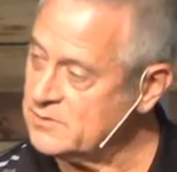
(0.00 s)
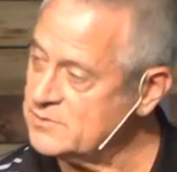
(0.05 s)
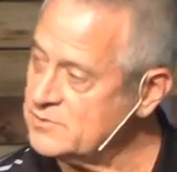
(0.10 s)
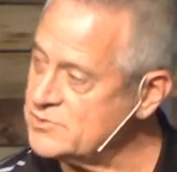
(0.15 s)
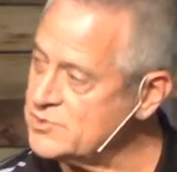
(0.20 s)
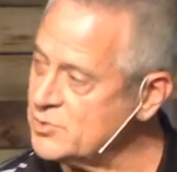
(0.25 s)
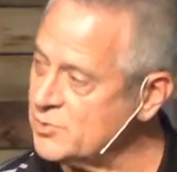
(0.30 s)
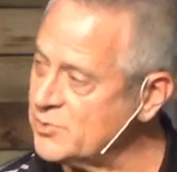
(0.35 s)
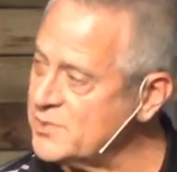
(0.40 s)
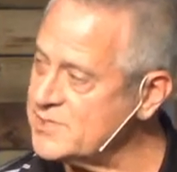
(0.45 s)

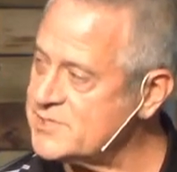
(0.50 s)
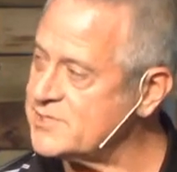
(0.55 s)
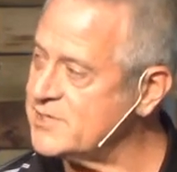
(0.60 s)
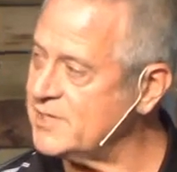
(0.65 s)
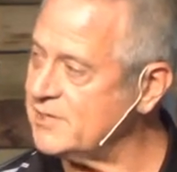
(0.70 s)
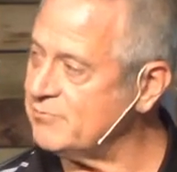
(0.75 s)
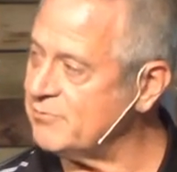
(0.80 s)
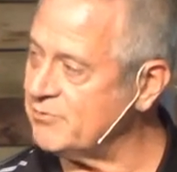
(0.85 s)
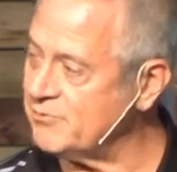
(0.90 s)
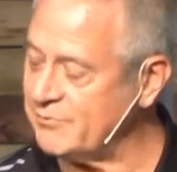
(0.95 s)
Joy is
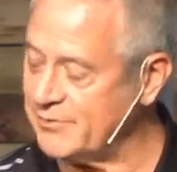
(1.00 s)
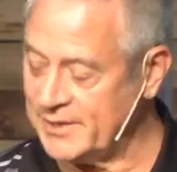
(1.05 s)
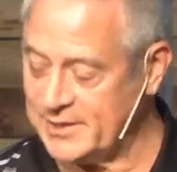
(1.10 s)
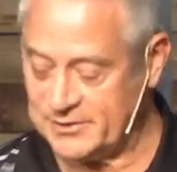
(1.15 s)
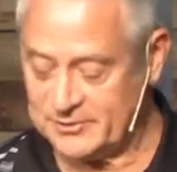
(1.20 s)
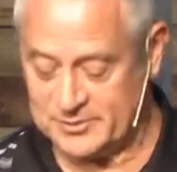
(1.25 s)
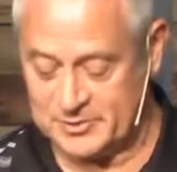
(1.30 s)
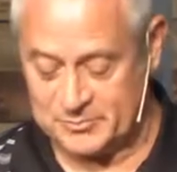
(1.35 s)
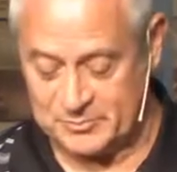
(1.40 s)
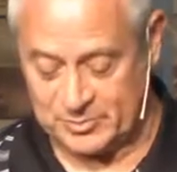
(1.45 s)
never
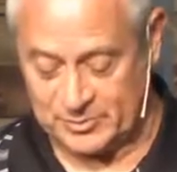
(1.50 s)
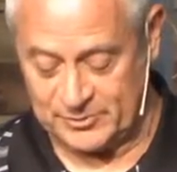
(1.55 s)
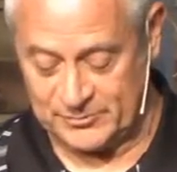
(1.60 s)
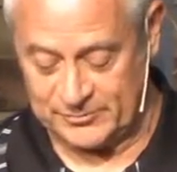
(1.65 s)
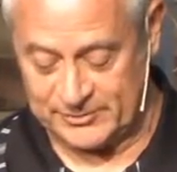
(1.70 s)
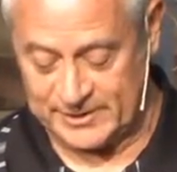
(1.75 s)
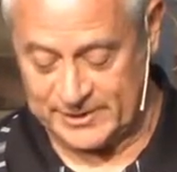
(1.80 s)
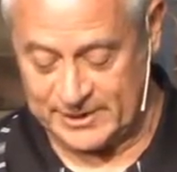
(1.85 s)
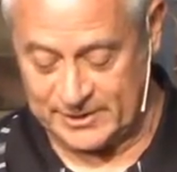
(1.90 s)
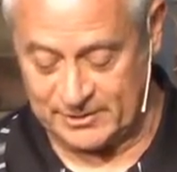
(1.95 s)
found in
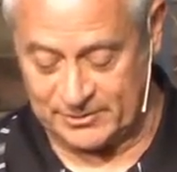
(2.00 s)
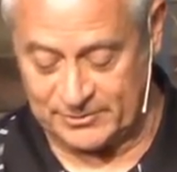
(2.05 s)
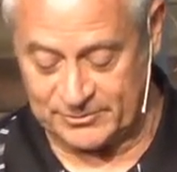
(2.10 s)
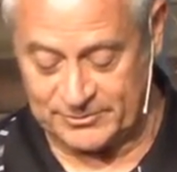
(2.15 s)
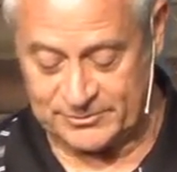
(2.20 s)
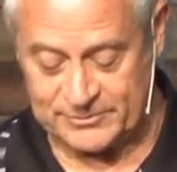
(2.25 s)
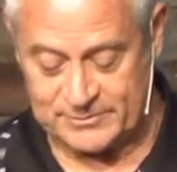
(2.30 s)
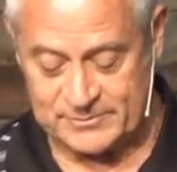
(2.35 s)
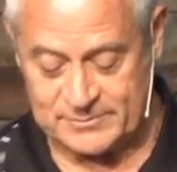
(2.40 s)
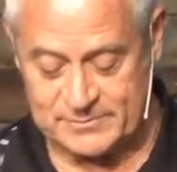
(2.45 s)
perfect health,
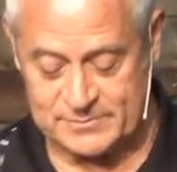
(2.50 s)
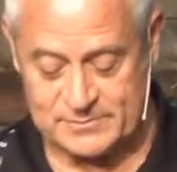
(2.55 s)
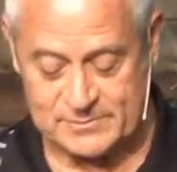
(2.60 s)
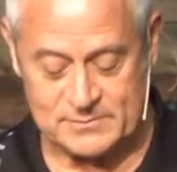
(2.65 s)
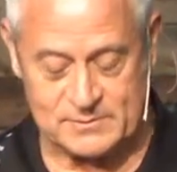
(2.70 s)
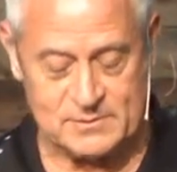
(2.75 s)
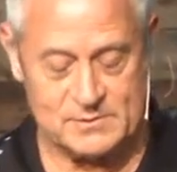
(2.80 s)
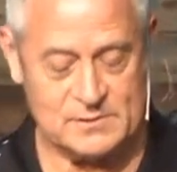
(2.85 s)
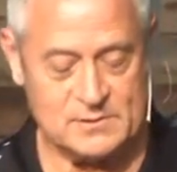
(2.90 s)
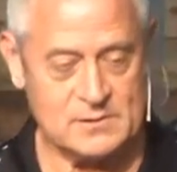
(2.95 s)

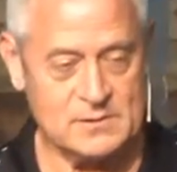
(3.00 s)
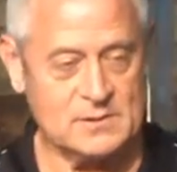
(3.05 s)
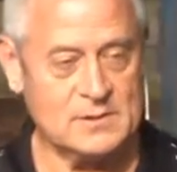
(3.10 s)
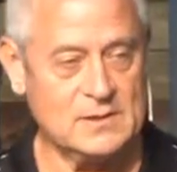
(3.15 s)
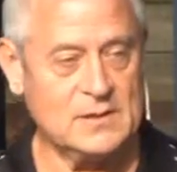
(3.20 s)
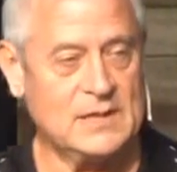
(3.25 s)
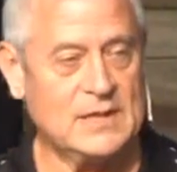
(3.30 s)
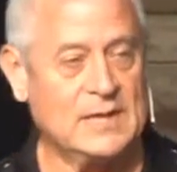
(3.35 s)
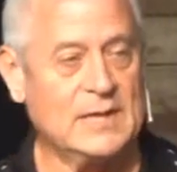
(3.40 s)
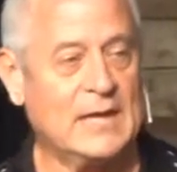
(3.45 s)

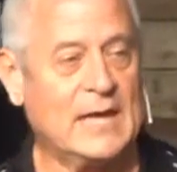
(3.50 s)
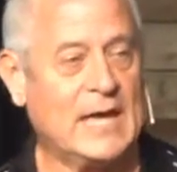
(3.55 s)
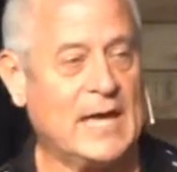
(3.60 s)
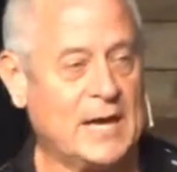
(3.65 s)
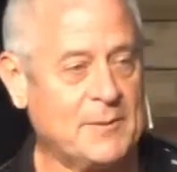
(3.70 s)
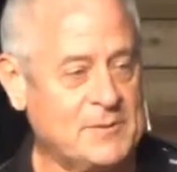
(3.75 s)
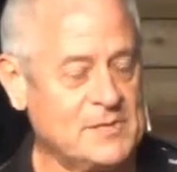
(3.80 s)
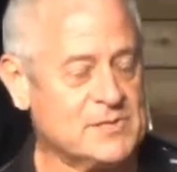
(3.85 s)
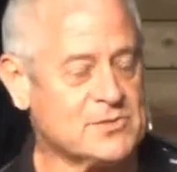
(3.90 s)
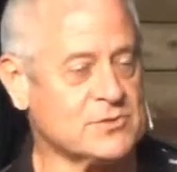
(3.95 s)

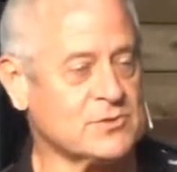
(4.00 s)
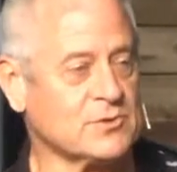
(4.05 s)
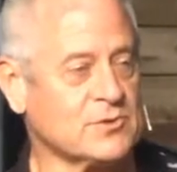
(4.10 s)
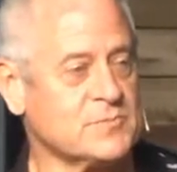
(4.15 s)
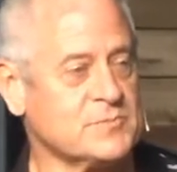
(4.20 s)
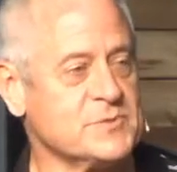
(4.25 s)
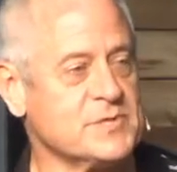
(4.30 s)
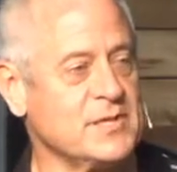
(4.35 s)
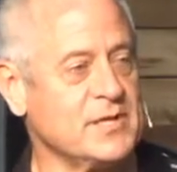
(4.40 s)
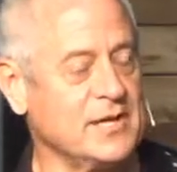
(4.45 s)
happy
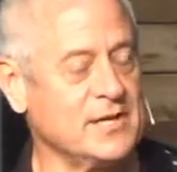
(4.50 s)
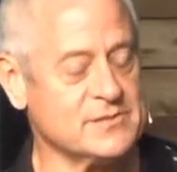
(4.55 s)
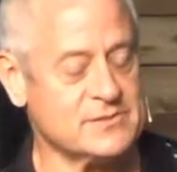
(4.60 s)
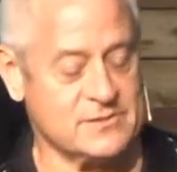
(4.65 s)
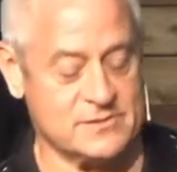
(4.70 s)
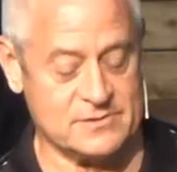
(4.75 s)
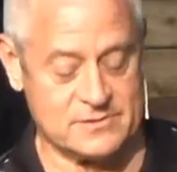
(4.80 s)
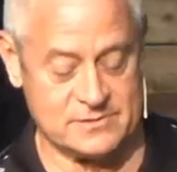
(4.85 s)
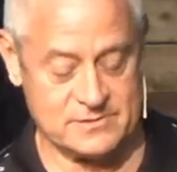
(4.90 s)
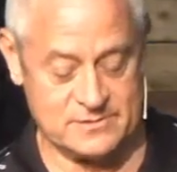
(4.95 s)
circumstances,